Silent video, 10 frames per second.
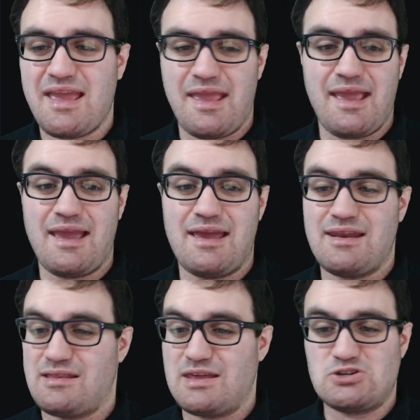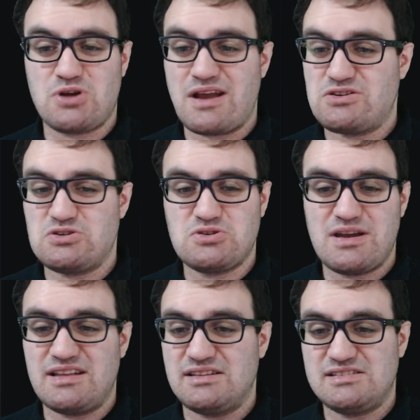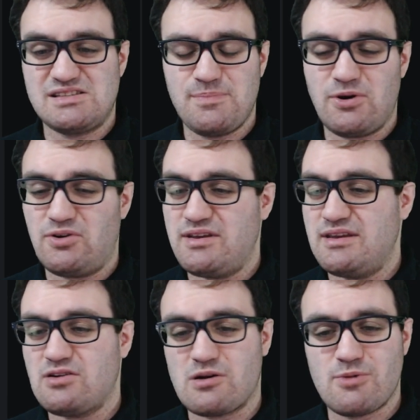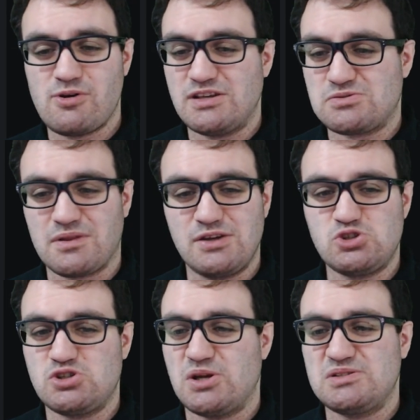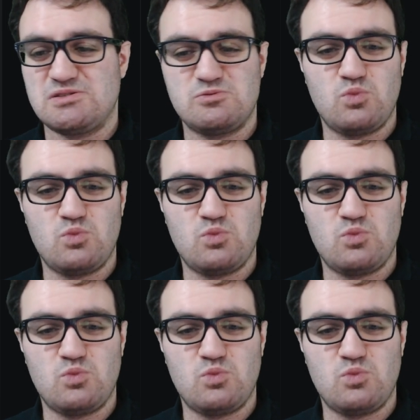and they try to create stability, harmonious relationships,